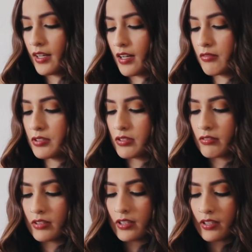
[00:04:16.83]
I would
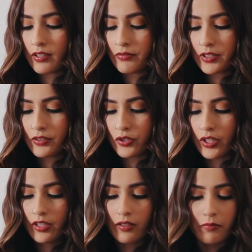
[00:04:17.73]
totally love to
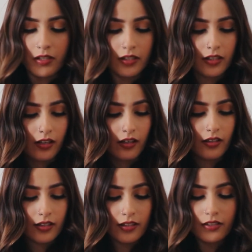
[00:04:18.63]
try them
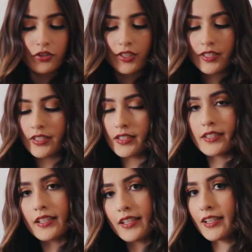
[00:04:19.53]
again just to
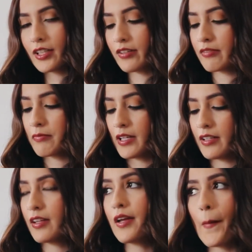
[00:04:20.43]
see, you know, if
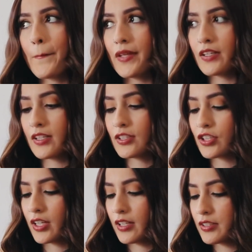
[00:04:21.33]
my opinion
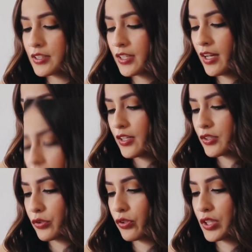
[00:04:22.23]
changed.
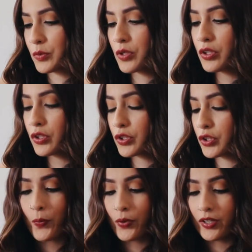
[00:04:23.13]
So this one looks
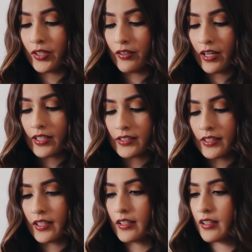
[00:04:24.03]
so pretty, you guys.
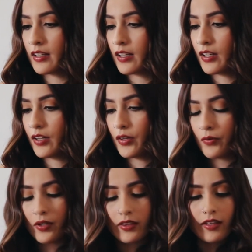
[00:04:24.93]
Like,
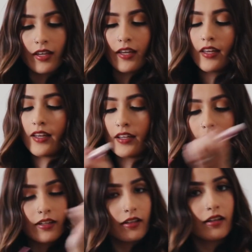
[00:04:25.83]
what the
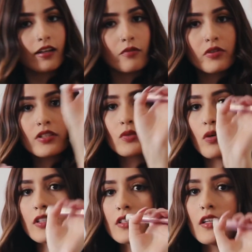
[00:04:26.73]
heck? I'm gonna
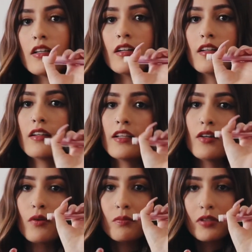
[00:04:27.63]
swatch that and I
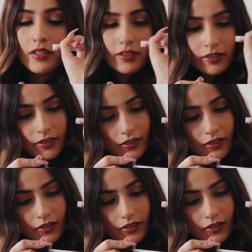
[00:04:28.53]
hope you guys can